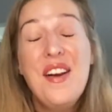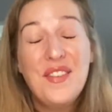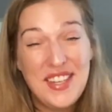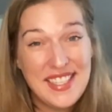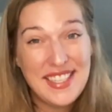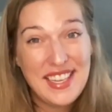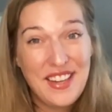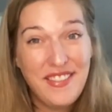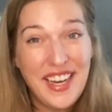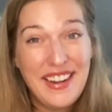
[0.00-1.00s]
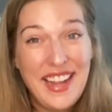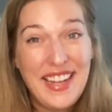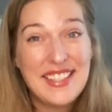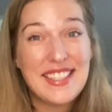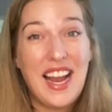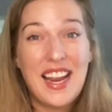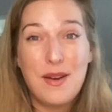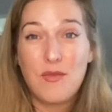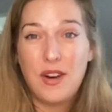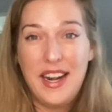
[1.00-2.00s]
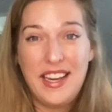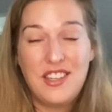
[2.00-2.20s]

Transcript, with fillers: once the evening hits, I am ready